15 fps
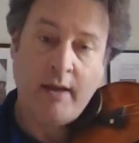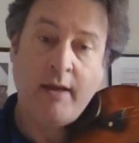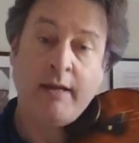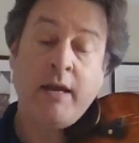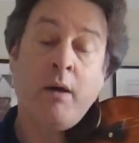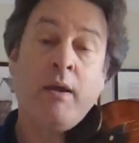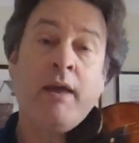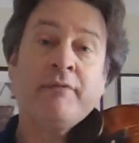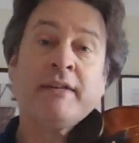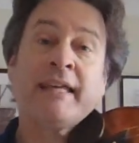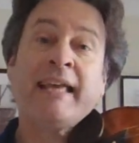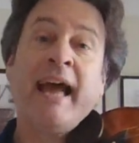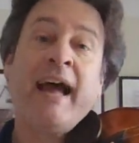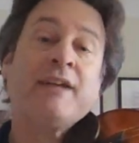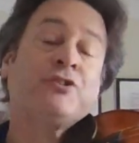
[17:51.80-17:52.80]
Now I have to
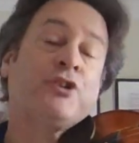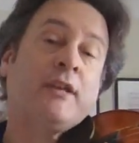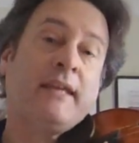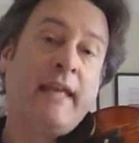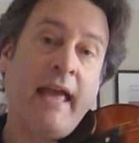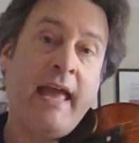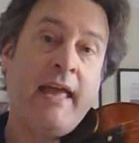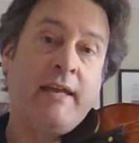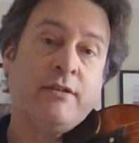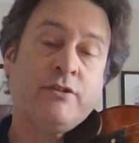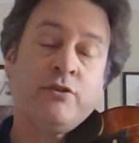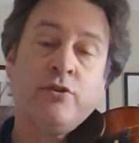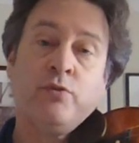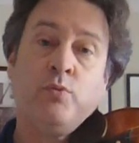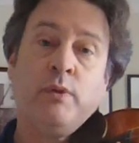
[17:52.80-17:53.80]
catch again
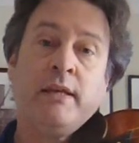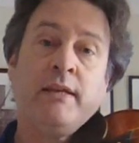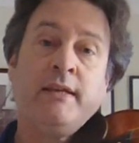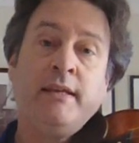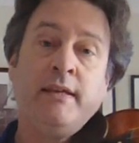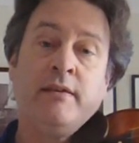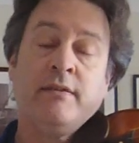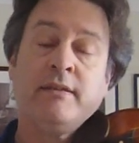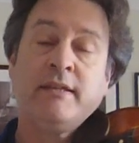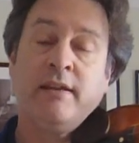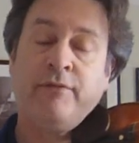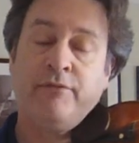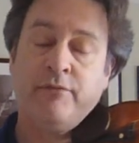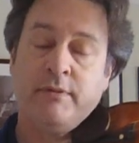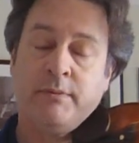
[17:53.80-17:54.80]
so that we can hear the
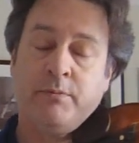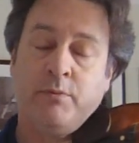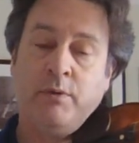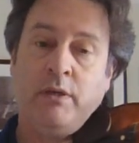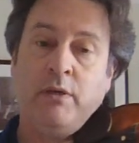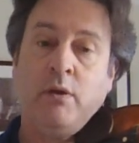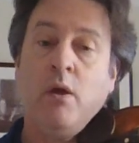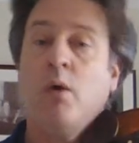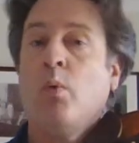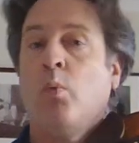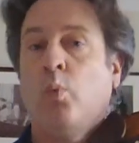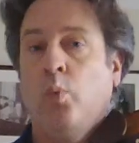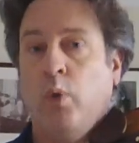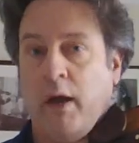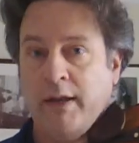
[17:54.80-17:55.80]
difference between
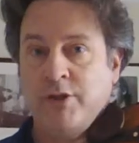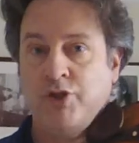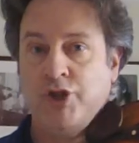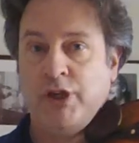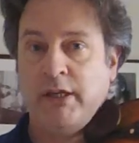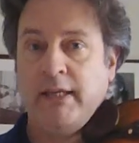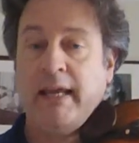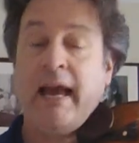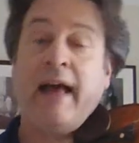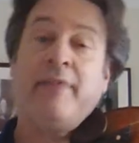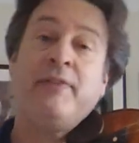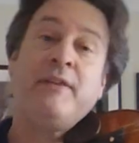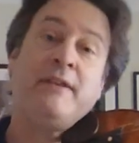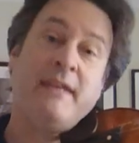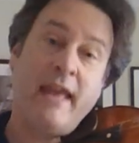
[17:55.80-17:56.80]
one G
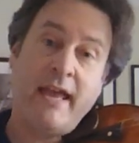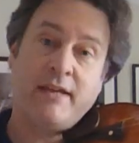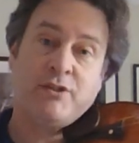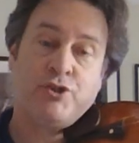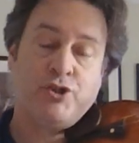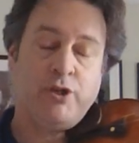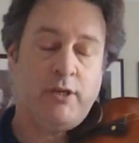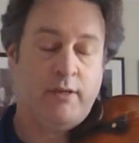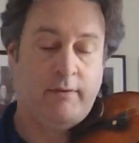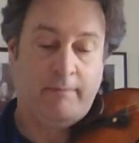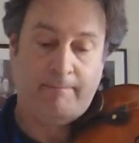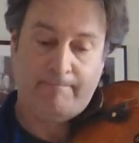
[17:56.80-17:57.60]
and the next G.